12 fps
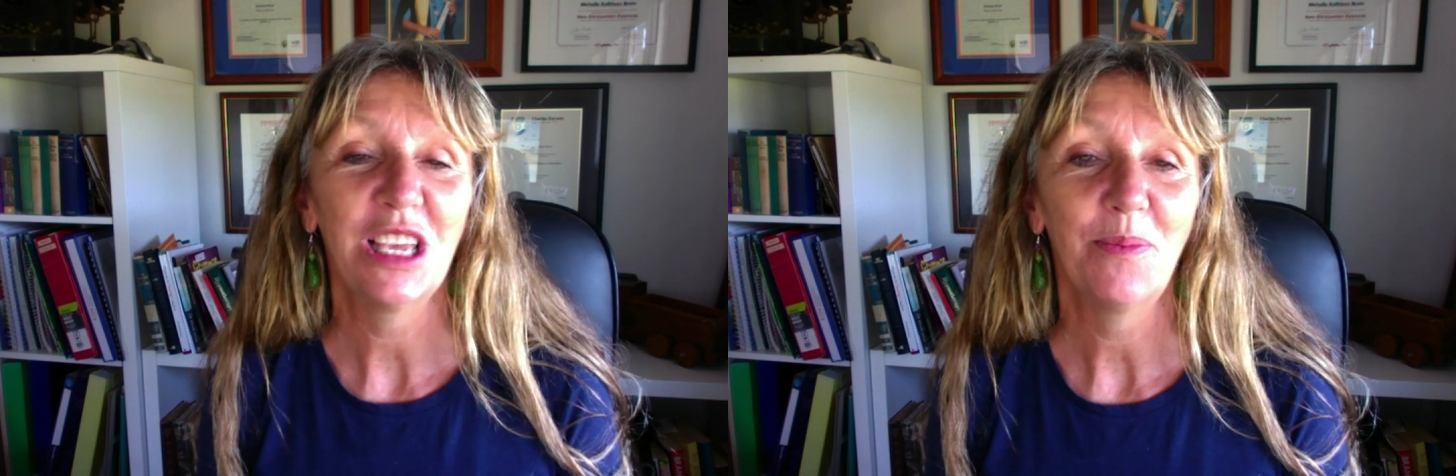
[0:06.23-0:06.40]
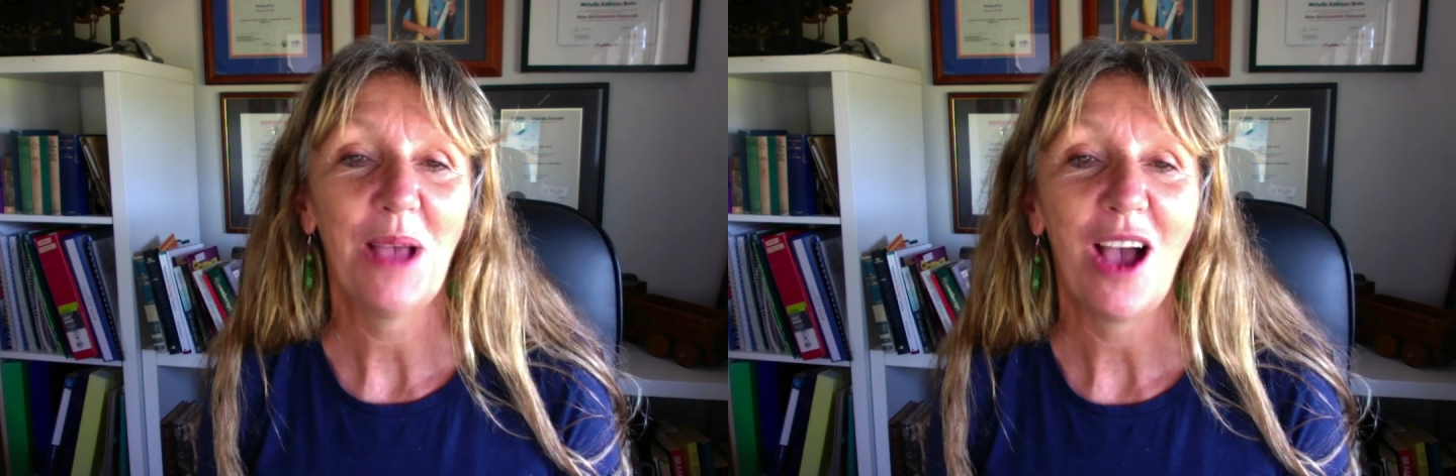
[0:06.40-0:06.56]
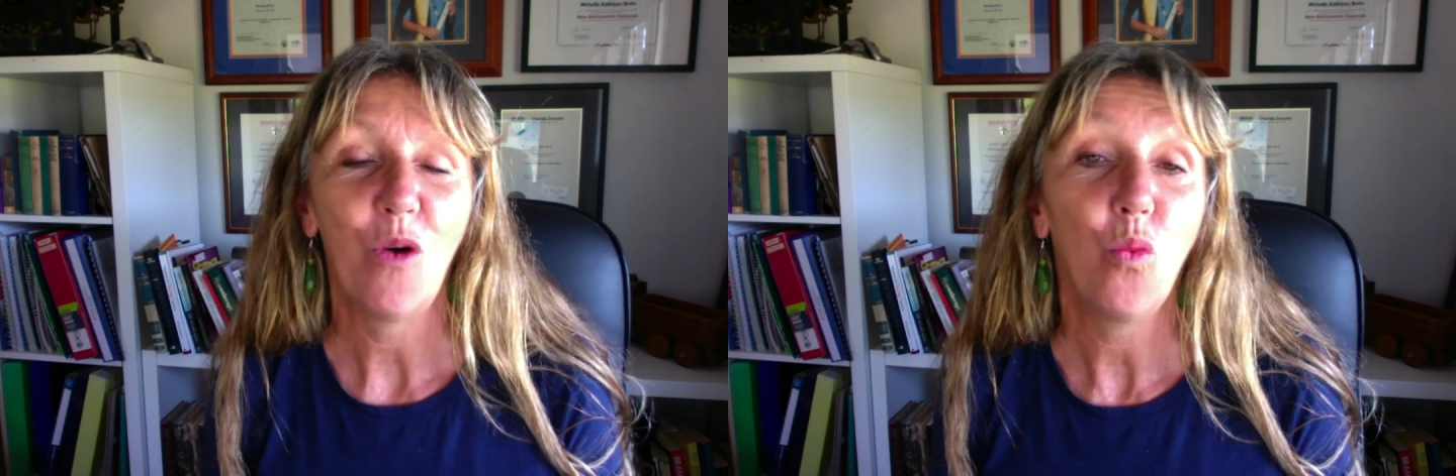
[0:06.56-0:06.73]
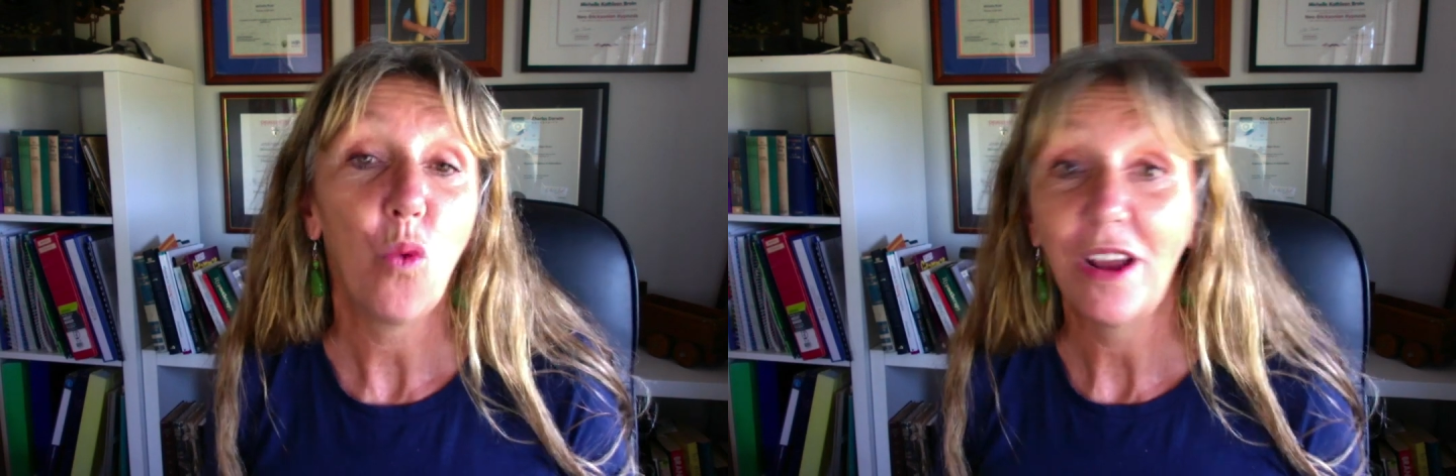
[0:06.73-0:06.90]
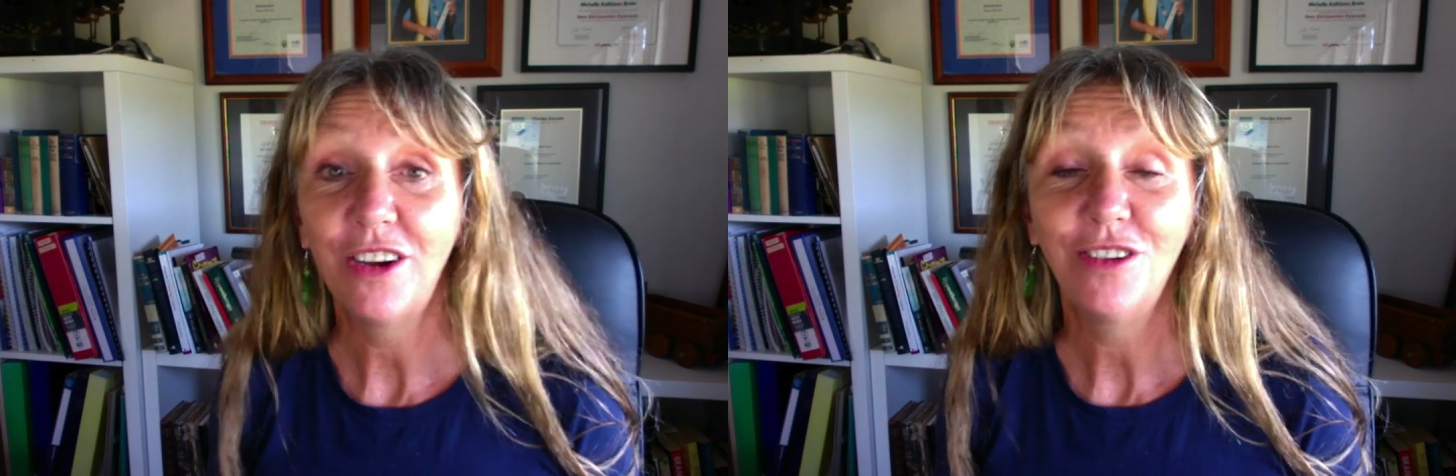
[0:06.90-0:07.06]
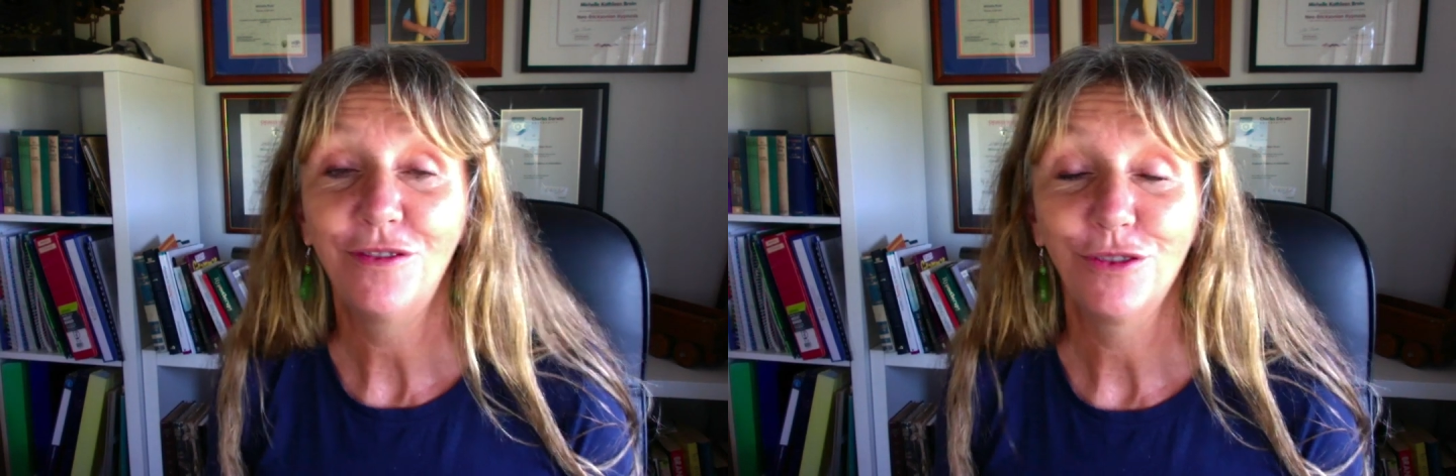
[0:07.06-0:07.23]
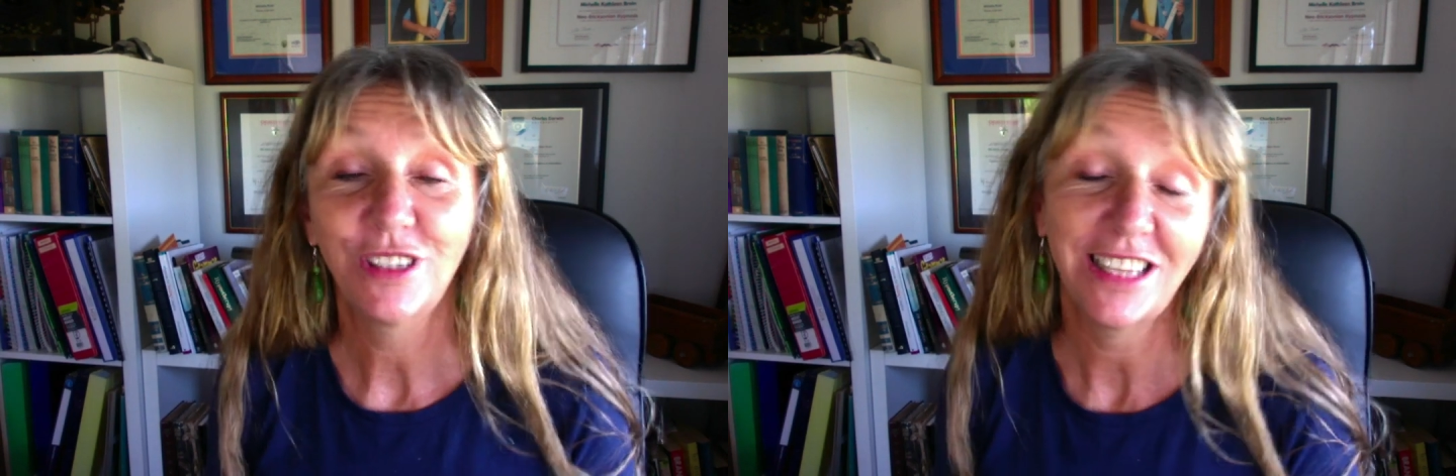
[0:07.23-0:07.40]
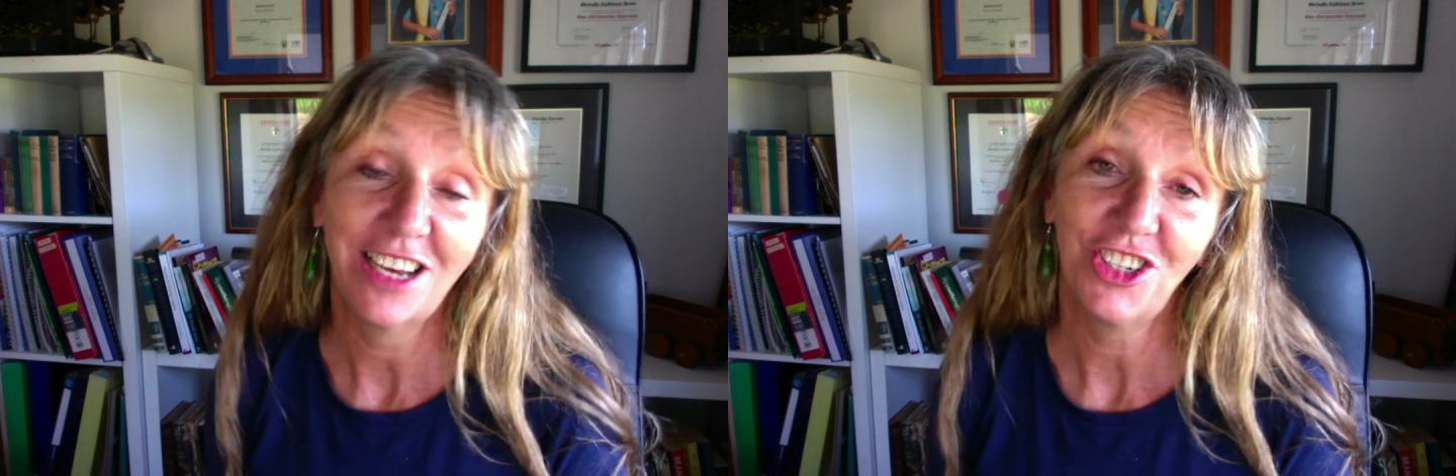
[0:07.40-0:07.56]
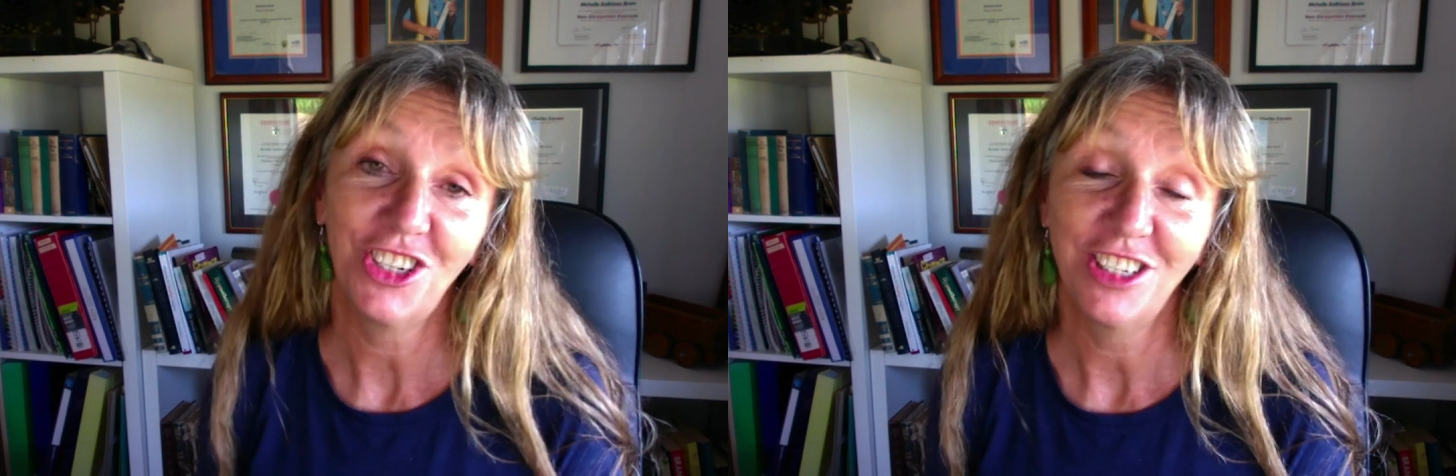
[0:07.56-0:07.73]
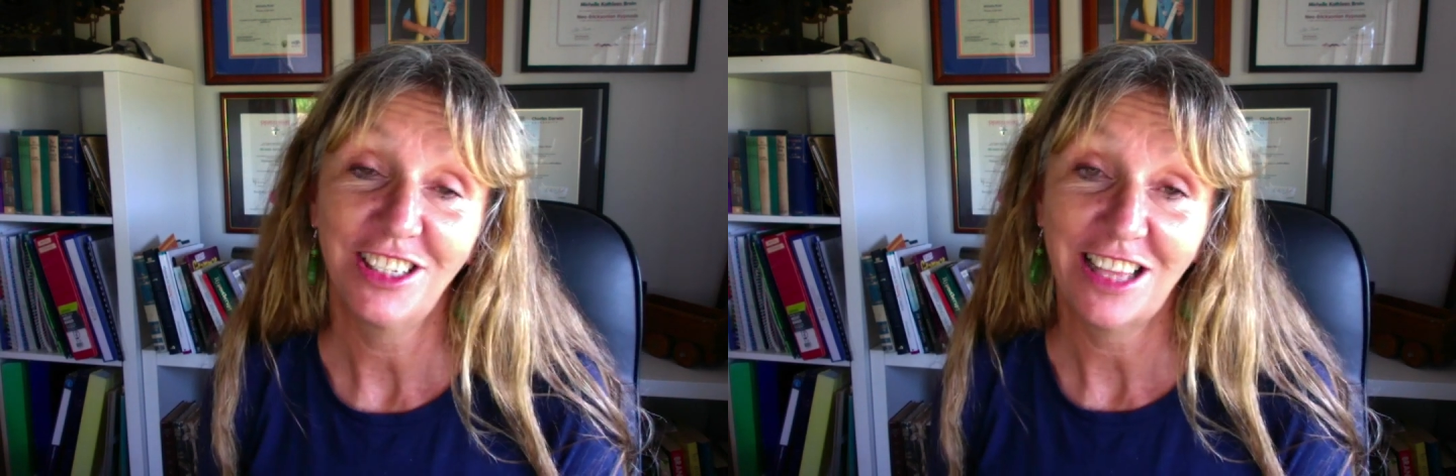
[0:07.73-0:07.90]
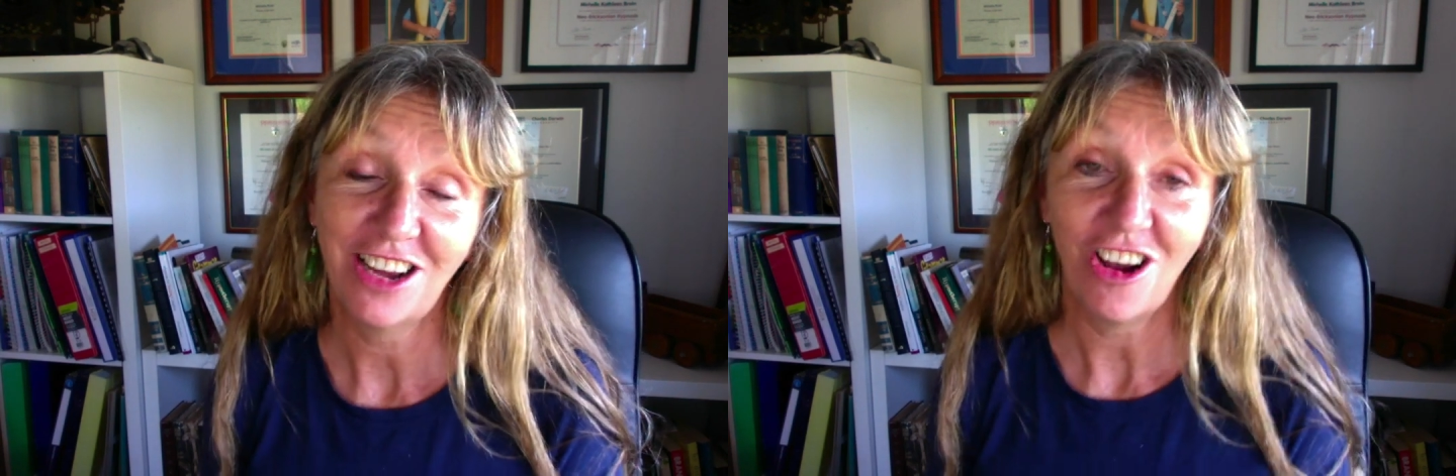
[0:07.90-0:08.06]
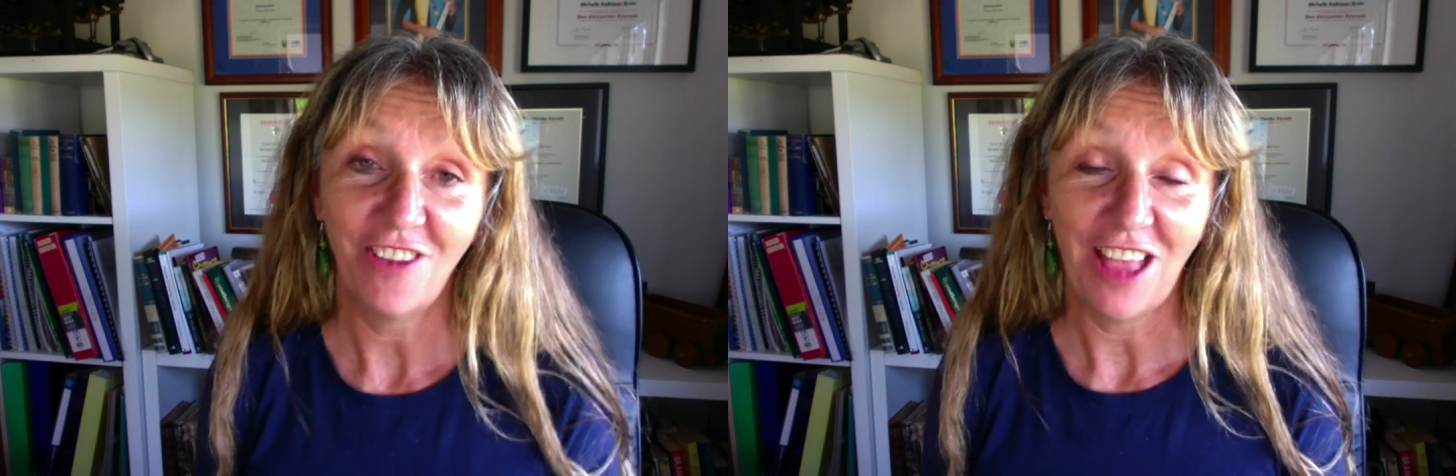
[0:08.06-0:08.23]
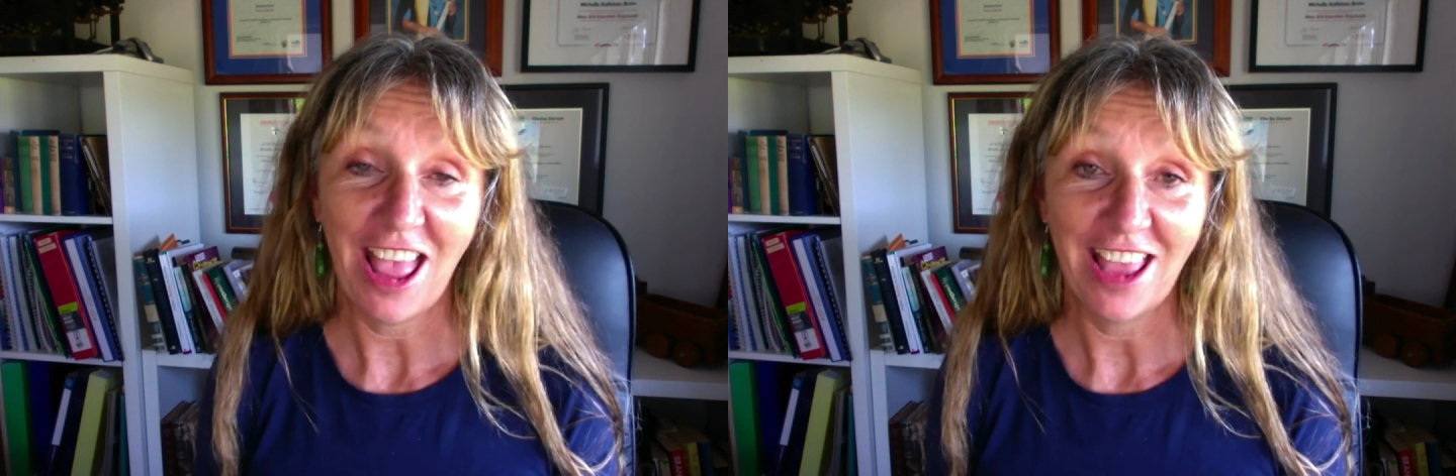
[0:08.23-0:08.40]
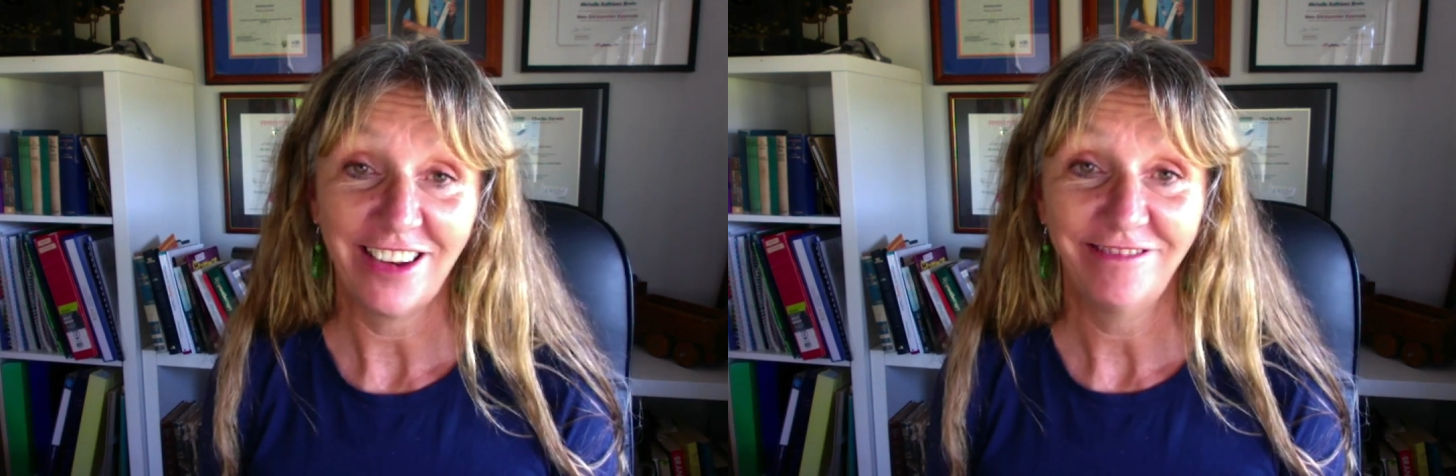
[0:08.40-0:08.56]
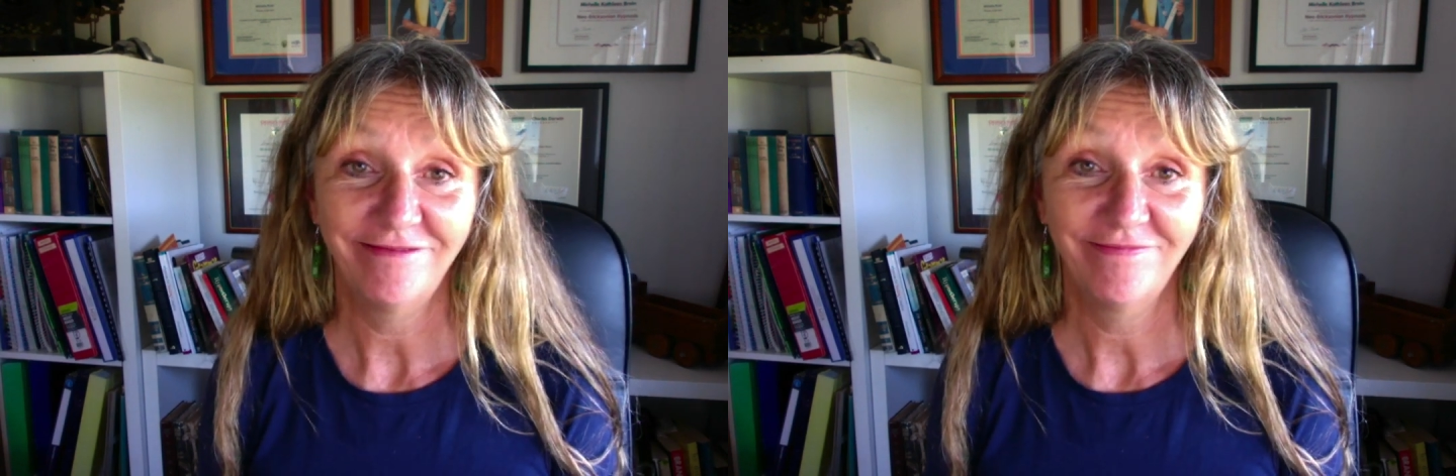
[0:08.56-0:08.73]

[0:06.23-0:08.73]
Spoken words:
about wonderful sessions that I've had.